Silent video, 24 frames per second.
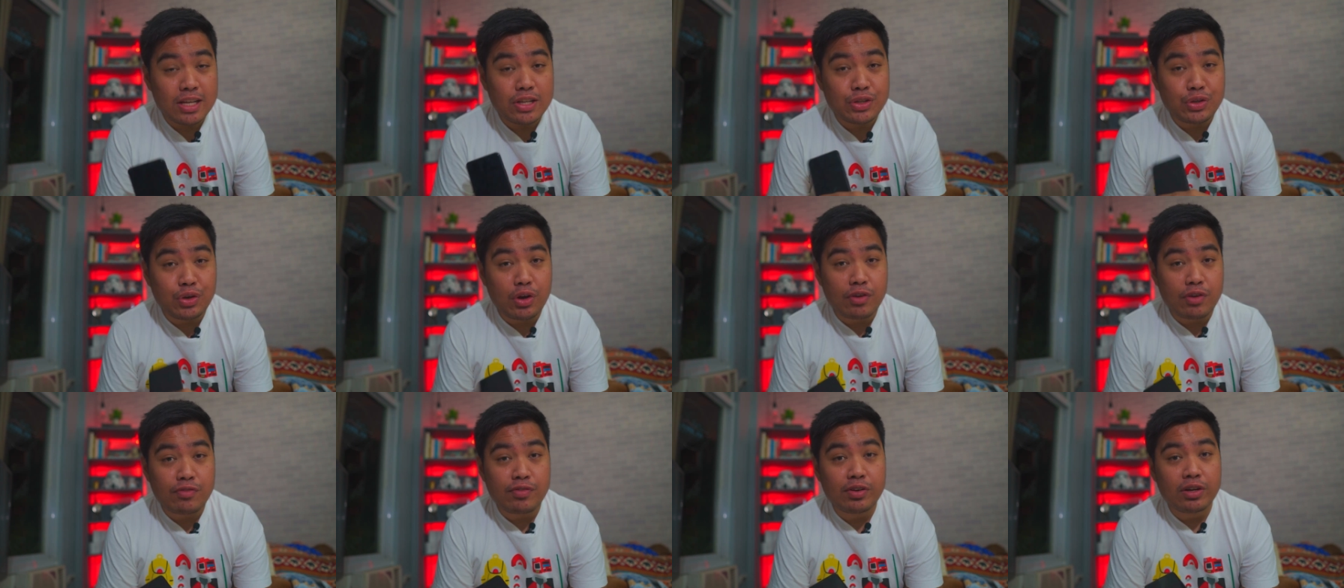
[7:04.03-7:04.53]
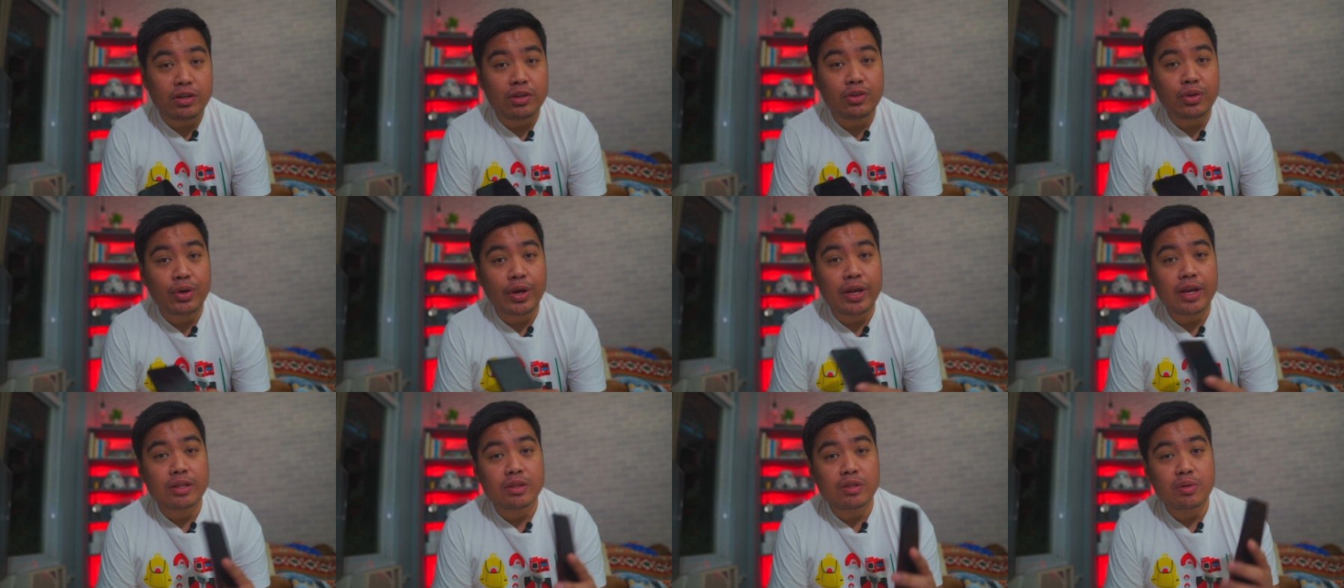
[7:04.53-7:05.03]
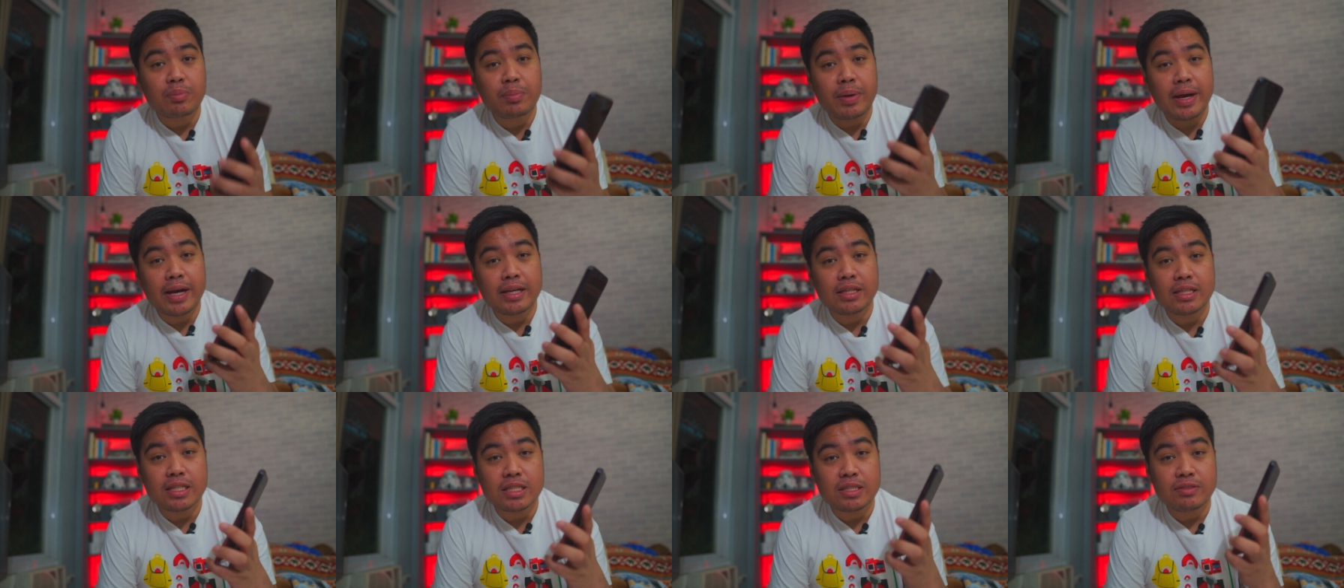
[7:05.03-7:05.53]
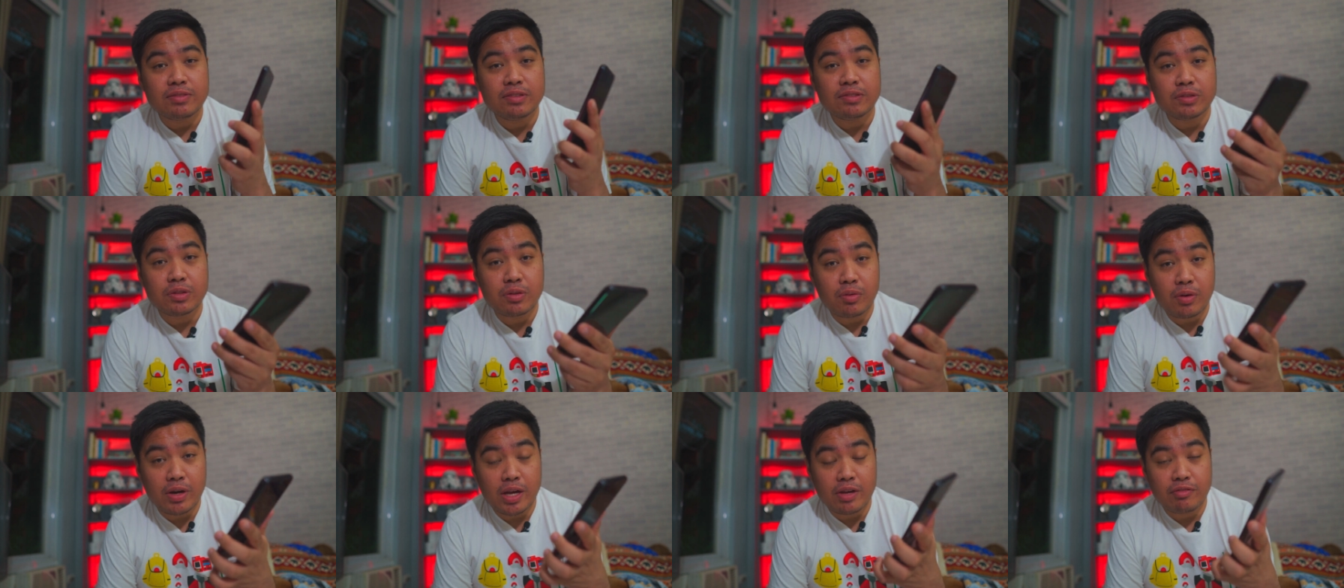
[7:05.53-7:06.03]
So if you're looking to buy this
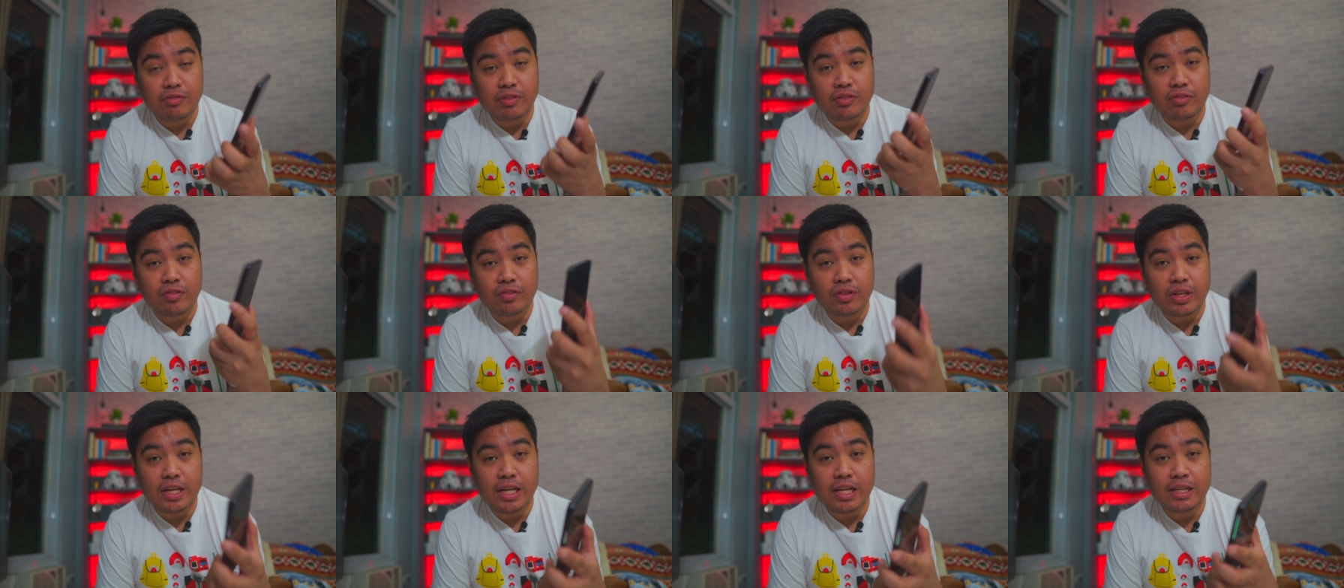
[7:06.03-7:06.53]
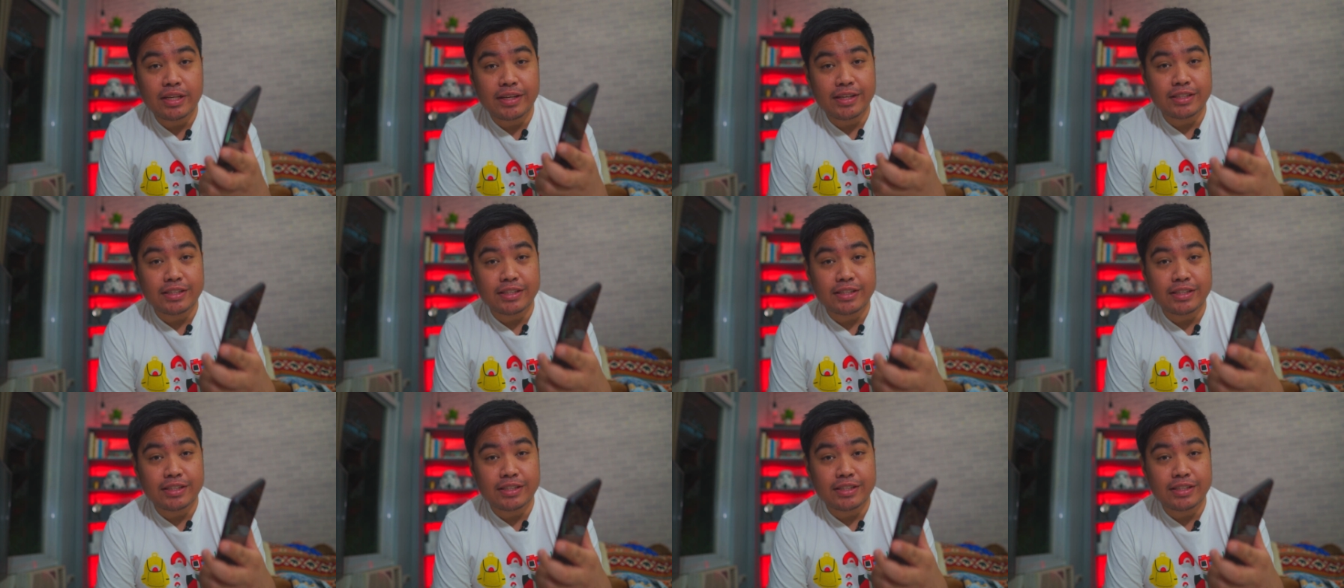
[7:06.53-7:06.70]
Vivo Y15,